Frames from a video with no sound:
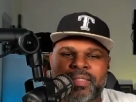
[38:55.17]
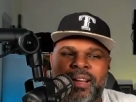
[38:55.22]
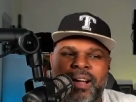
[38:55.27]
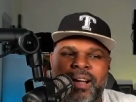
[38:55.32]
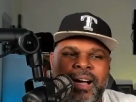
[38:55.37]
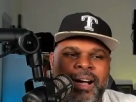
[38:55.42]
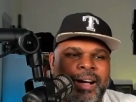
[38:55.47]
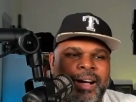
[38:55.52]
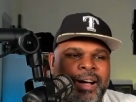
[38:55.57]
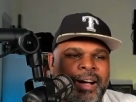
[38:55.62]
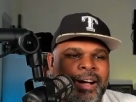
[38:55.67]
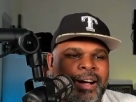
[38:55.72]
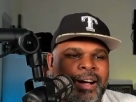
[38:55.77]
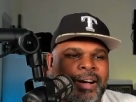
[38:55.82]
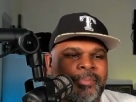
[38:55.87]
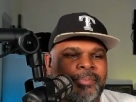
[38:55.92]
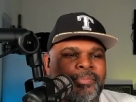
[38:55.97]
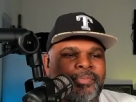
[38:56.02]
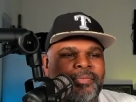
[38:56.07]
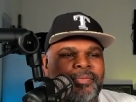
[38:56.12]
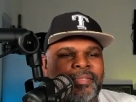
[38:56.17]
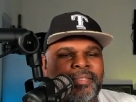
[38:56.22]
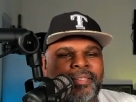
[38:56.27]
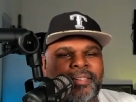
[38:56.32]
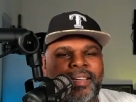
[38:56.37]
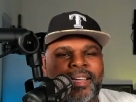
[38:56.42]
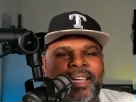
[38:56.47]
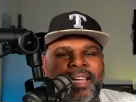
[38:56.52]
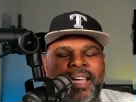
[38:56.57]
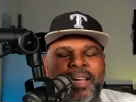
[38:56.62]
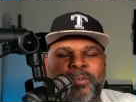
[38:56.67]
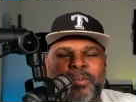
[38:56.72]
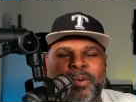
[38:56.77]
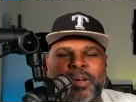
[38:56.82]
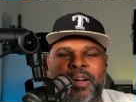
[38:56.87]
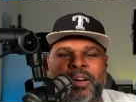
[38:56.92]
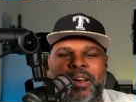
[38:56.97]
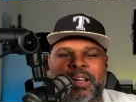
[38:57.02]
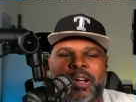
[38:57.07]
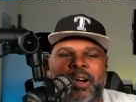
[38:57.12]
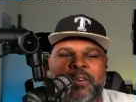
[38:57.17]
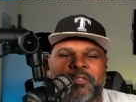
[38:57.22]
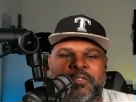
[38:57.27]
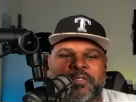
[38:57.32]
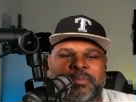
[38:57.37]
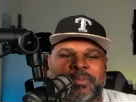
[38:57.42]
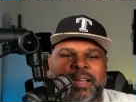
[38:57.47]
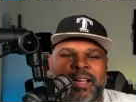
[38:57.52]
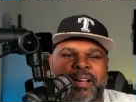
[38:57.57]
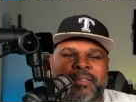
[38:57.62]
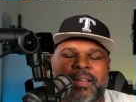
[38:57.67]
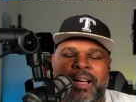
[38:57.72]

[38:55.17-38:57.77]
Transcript: Um, and we're going to go from there.